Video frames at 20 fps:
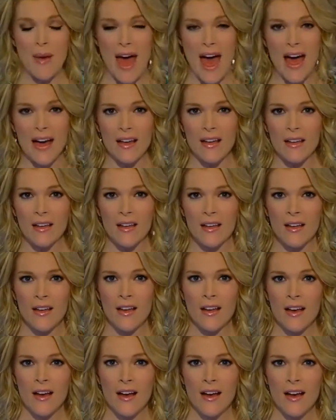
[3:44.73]
back,
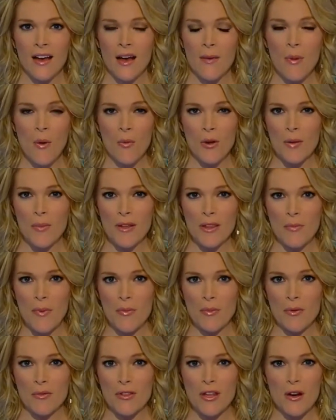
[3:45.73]
but what about the
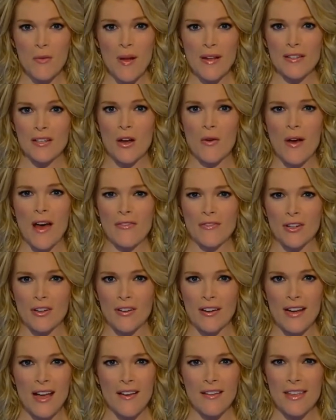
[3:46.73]
people they're about to go after,
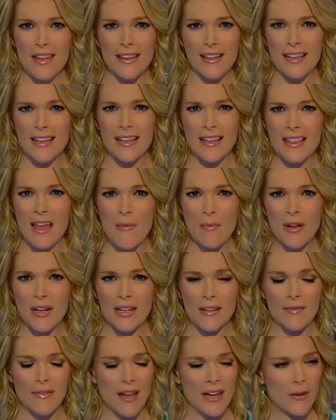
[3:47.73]
and how are they going to get that
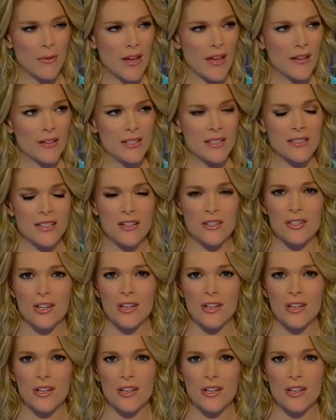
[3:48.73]
money? Anyway, good to see you,